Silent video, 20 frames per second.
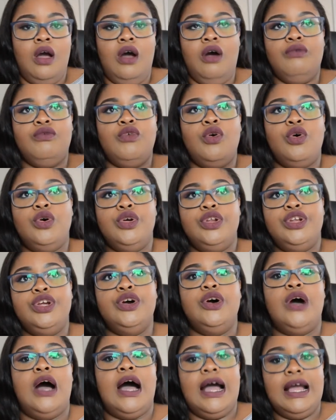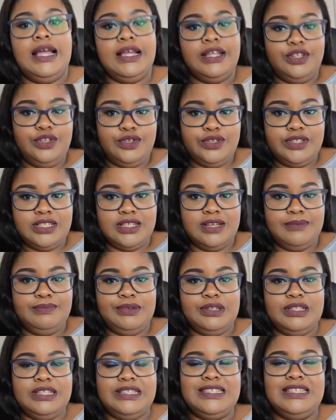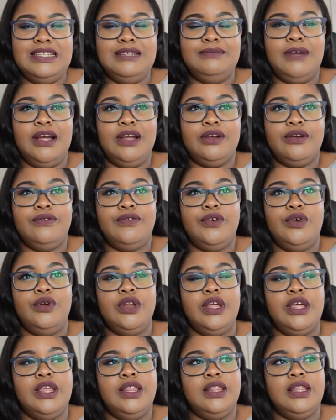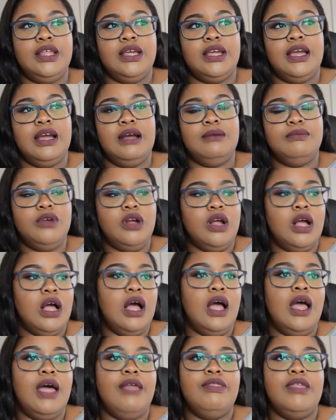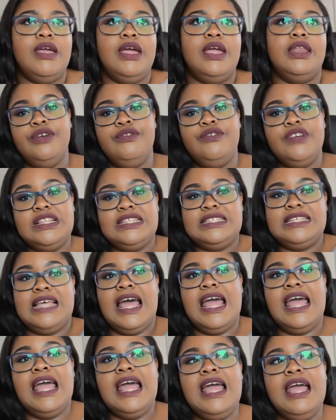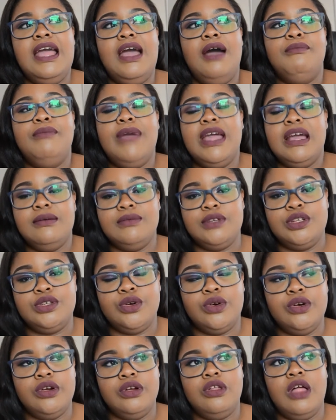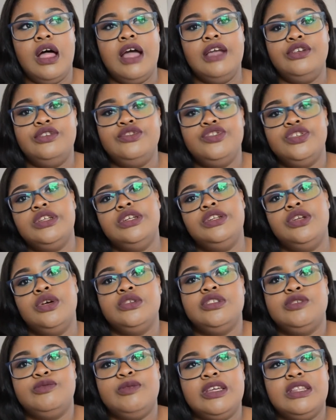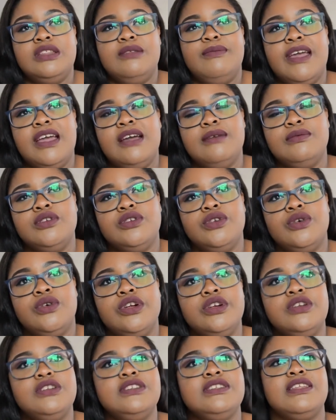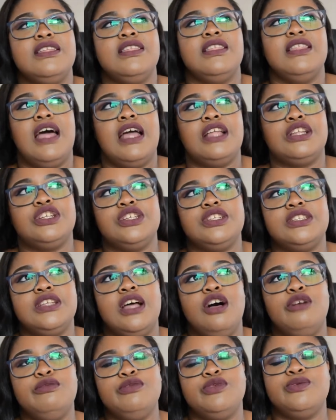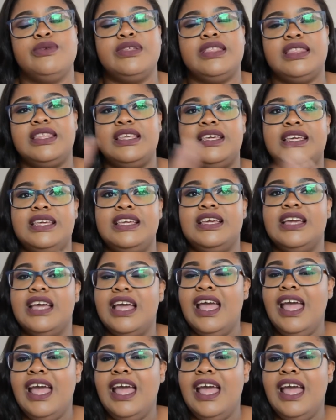for audio, I use the built-in microphone in the camera, and then if it's a makeup tutorial, I usually don't speak in the makeup tutorials. That just helps with the